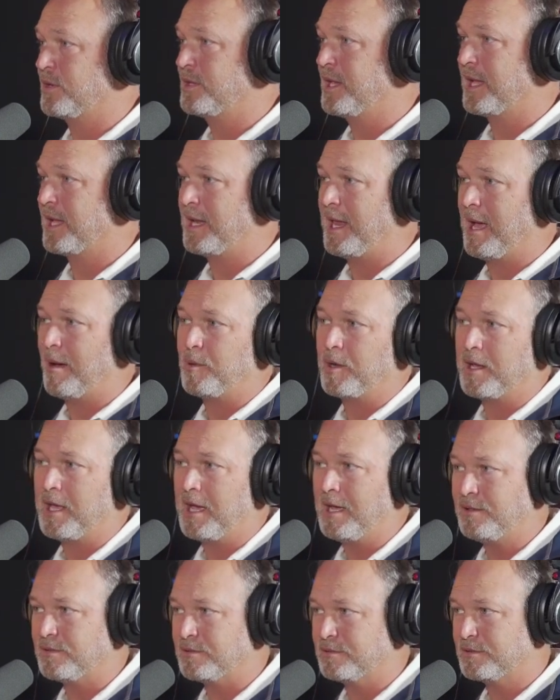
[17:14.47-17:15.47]
taking
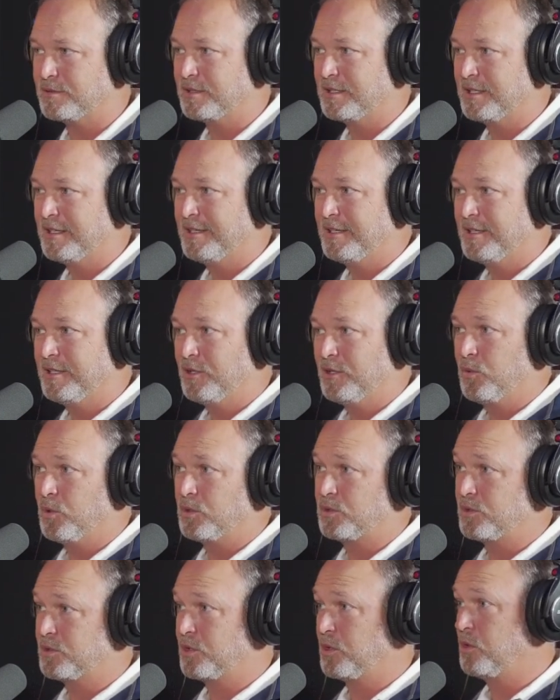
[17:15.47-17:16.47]
applications. Yeah.
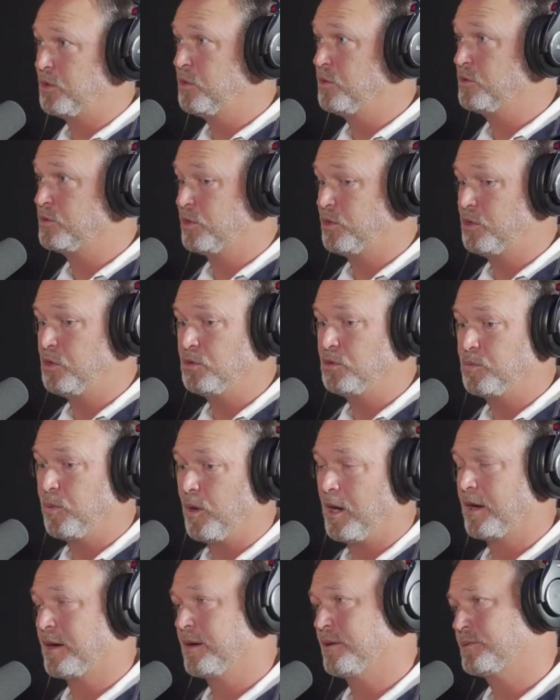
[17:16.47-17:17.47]
Which is a huge
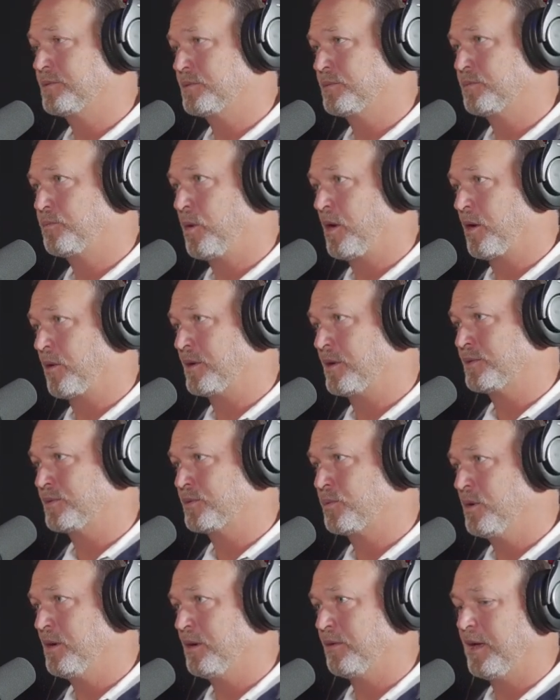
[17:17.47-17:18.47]
progress
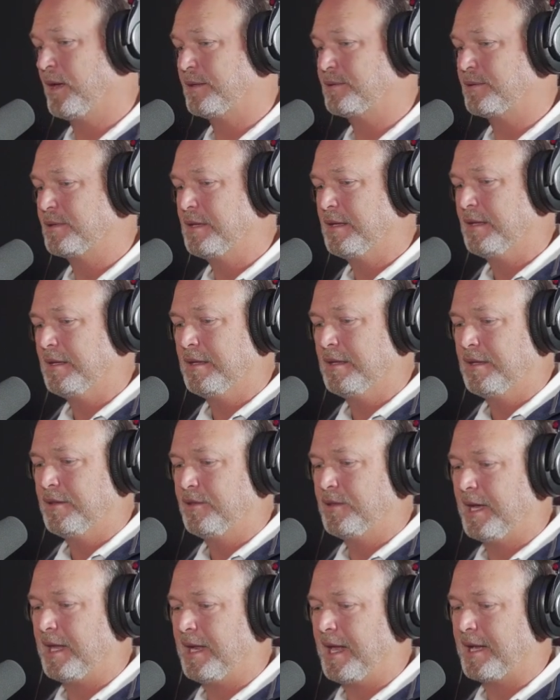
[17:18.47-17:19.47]
as well.
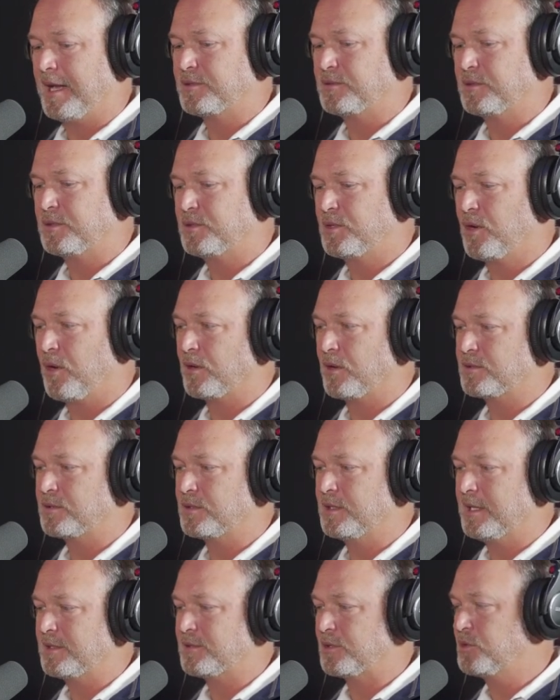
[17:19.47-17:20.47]
That actually
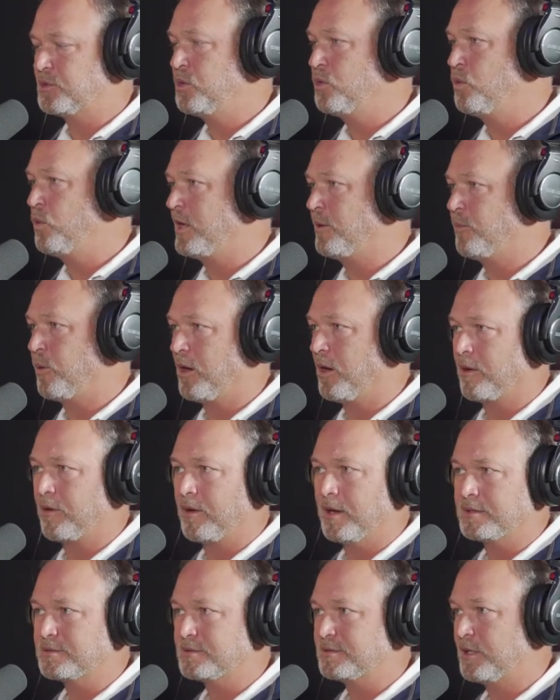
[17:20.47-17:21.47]
starts, and that's a 2-week
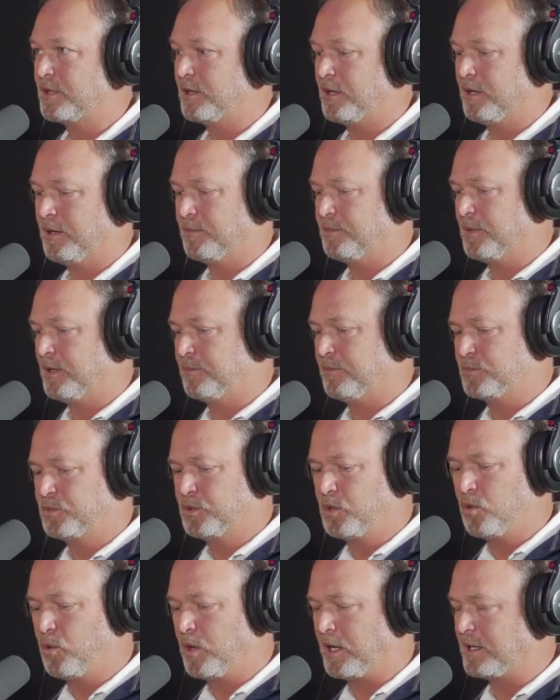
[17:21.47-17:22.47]
progress, a
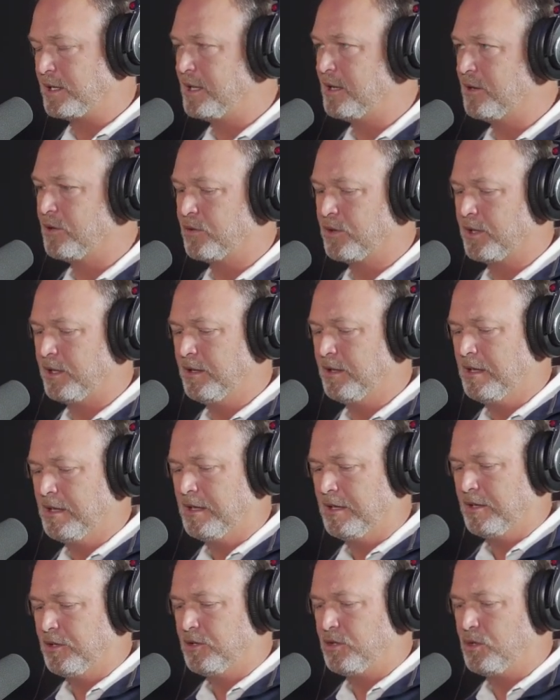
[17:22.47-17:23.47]
2-week deal that
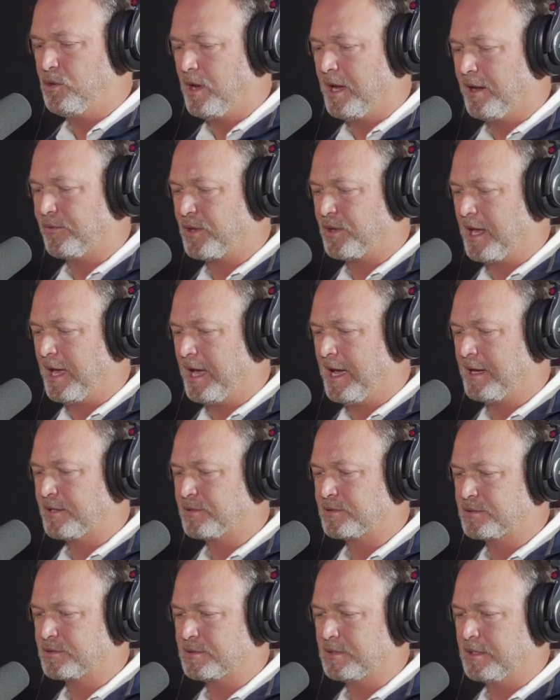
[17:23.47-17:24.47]
you have to
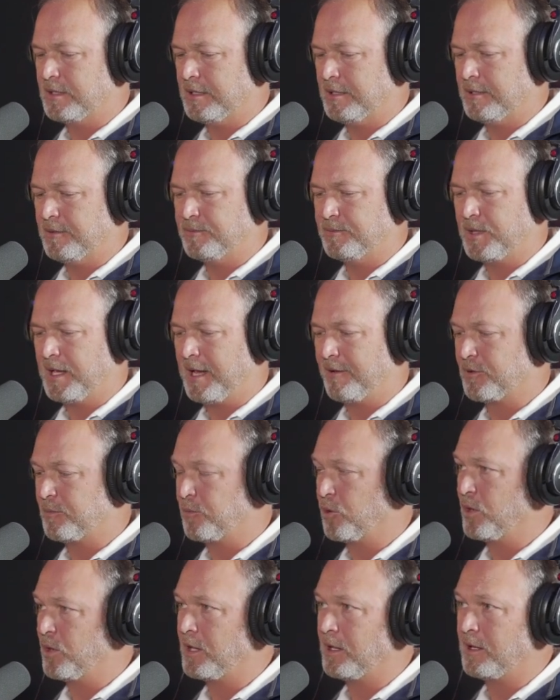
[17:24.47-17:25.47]
ask, they have
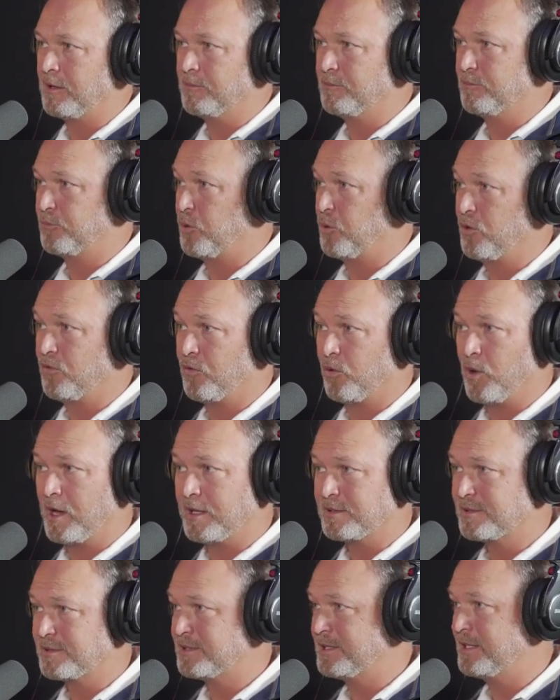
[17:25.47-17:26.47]
to bring in proof of
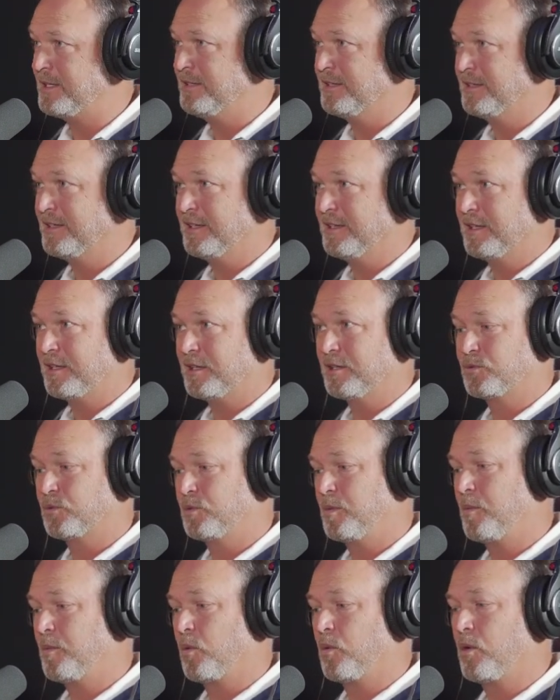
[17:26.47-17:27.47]
residency. Because
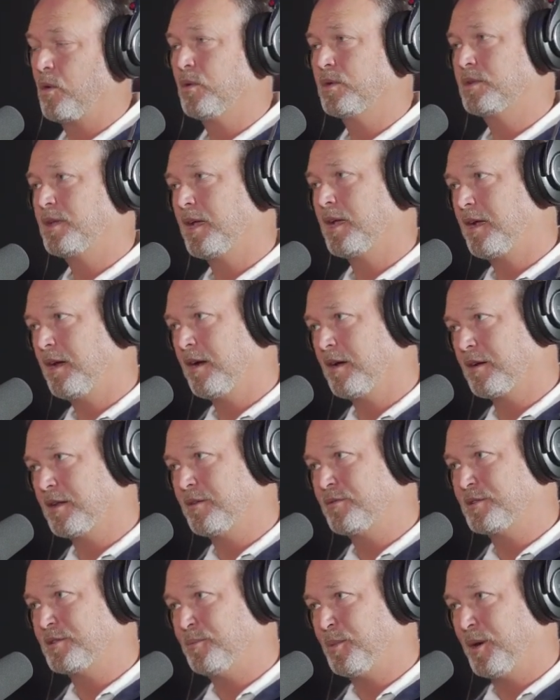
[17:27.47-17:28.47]
remember, we only take care of
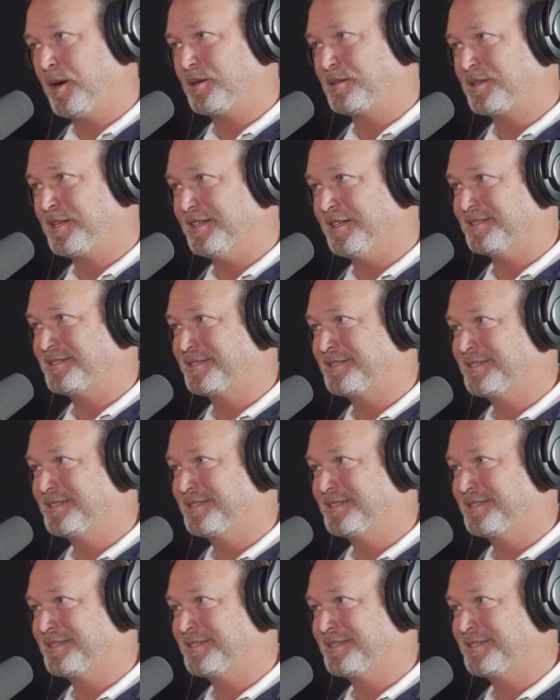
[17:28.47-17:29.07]
Livingston Parish kids.